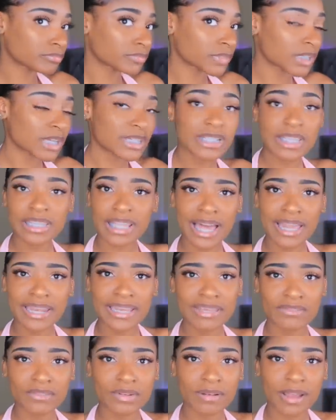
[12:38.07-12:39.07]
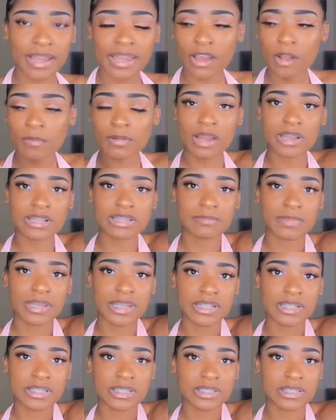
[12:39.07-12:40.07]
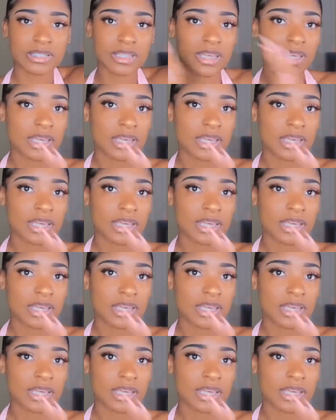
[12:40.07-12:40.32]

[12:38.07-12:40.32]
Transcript: Is the lighting even right? I hope y'all can see my edges.